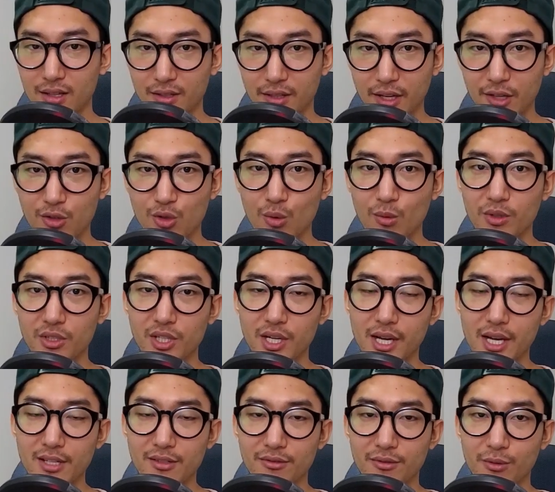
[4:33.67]
Thank you so much
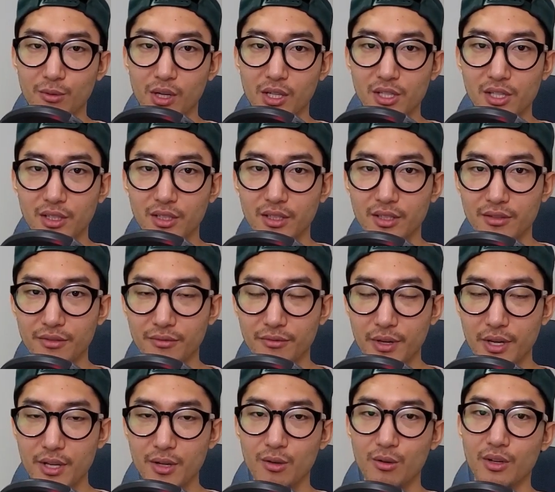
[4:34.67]
guys for watching this
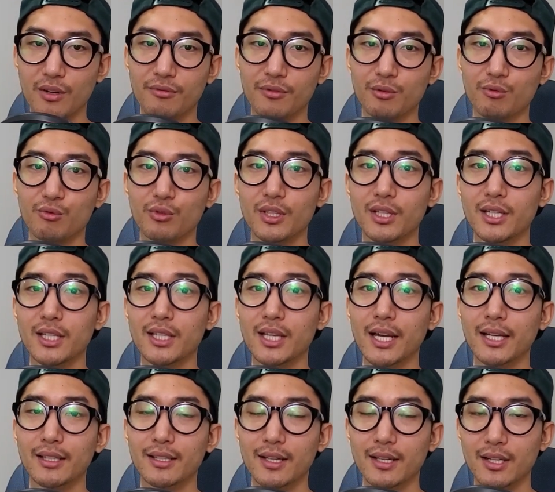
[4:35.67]
video. If you really
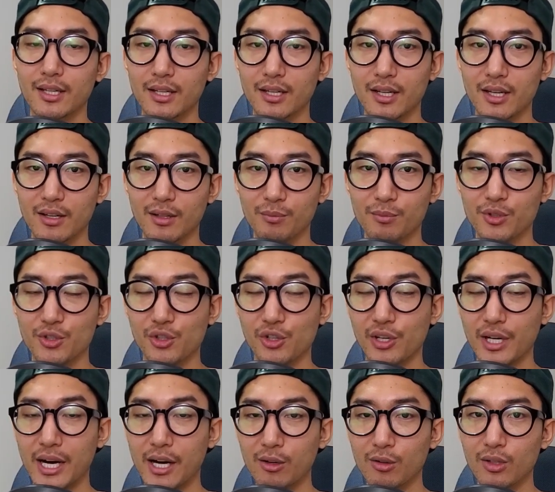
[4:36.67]
liked it and it helps you
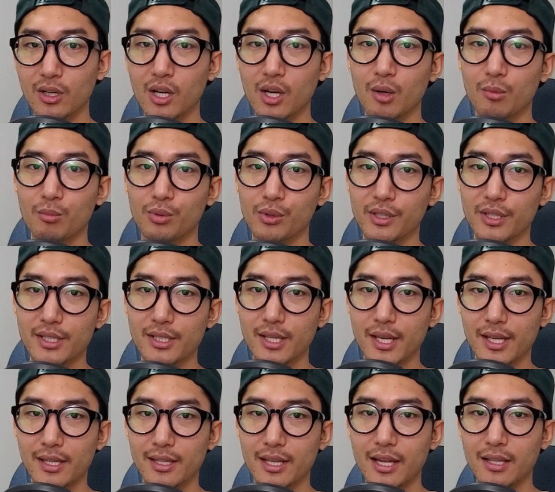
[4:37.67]
out, please
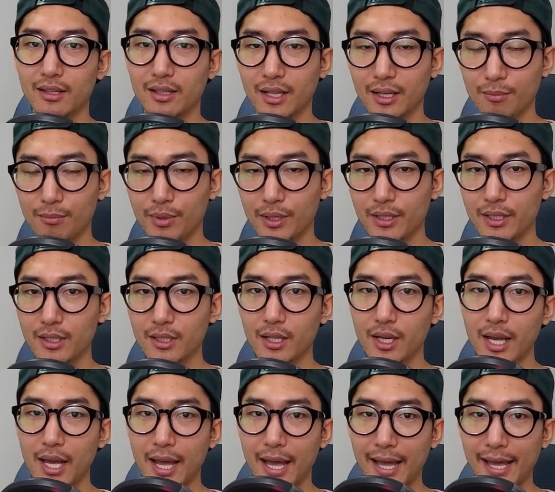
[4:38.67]
hit that like button
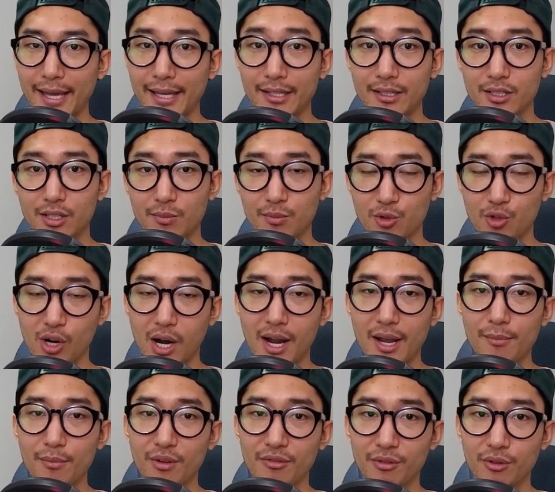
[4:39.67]
and
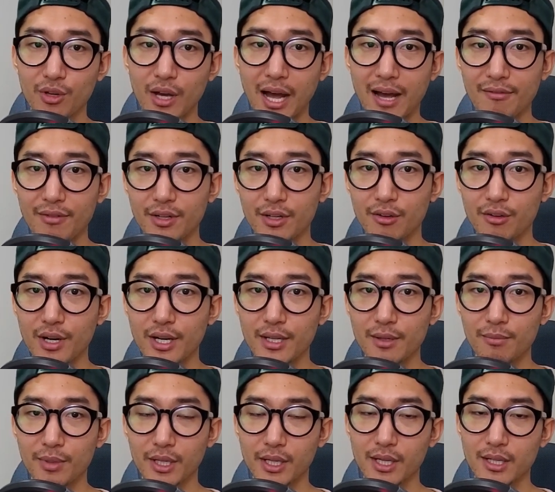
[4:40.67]
subscribe if you haven't already,
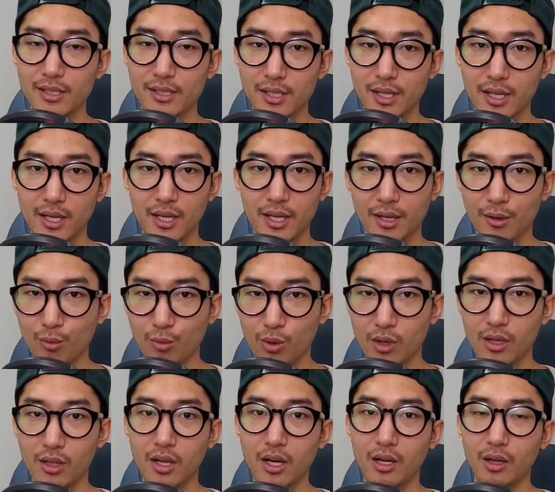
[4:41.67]
because it
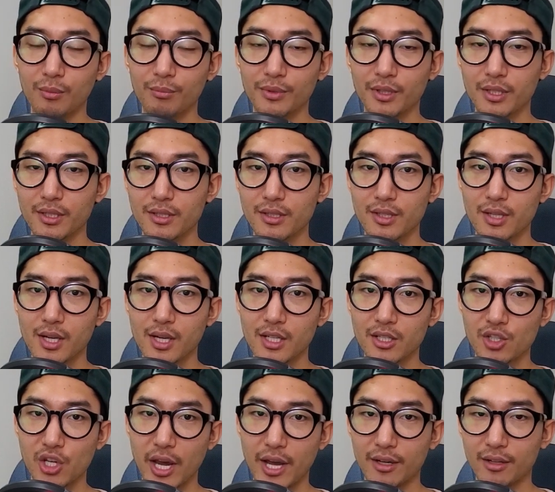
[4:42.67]
will help this
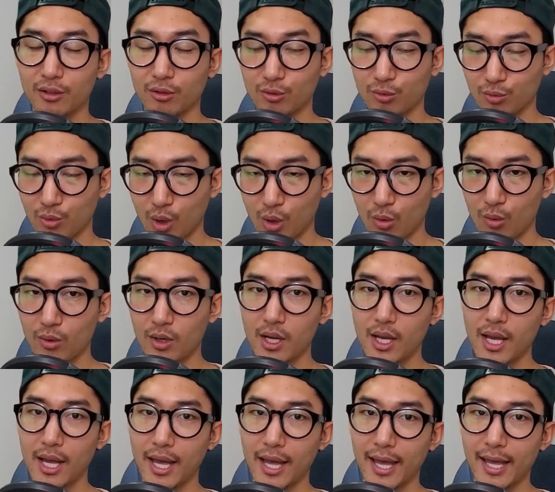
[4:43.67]
channel grow.
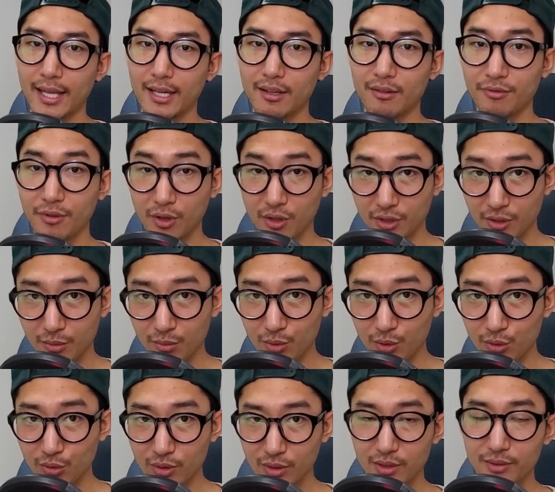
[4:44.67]
And if you're in the
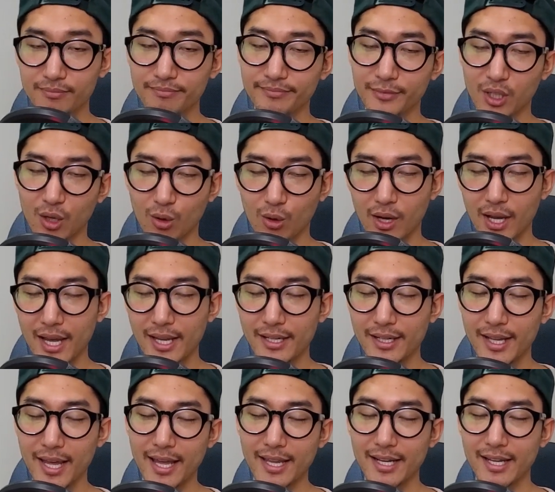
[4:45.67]
mood, go ahead
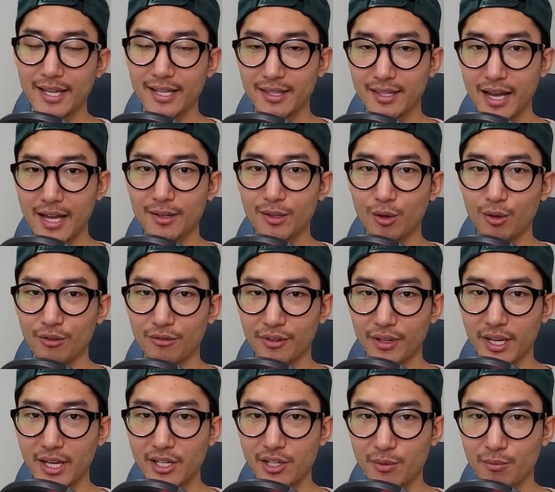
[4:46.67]
and hit that
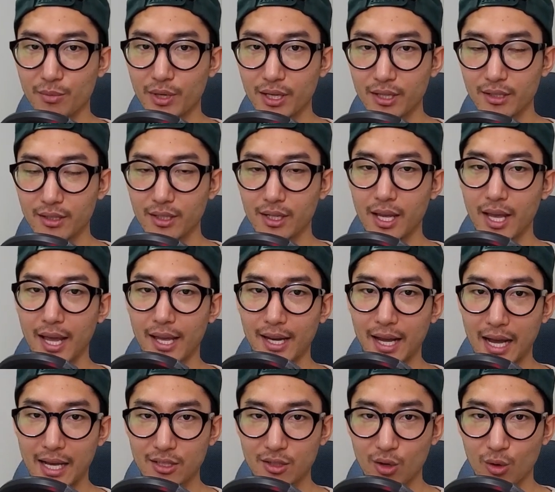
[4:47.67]
notification button. And
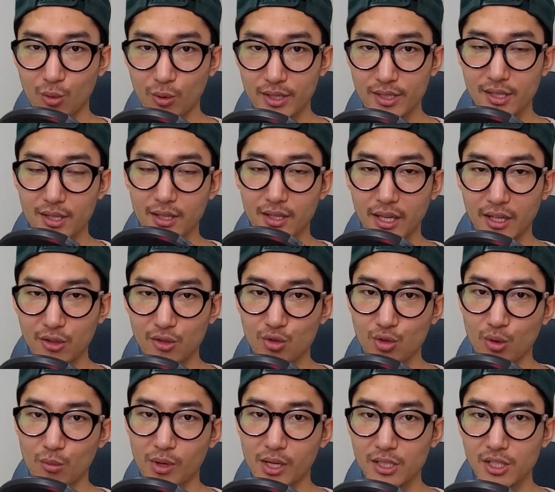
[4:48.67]
as always, thank you
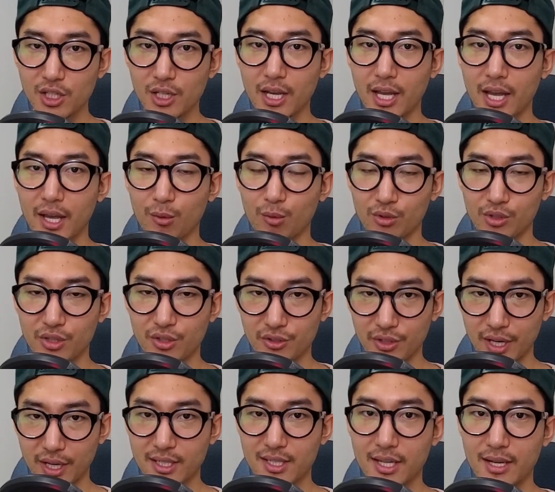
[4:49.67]
so much, and we'll see you
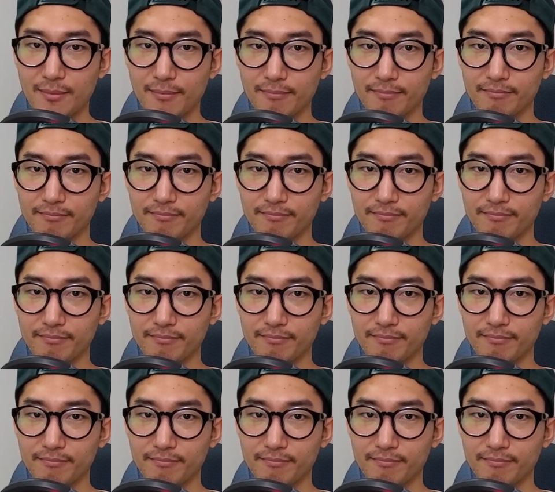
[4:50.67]
next time.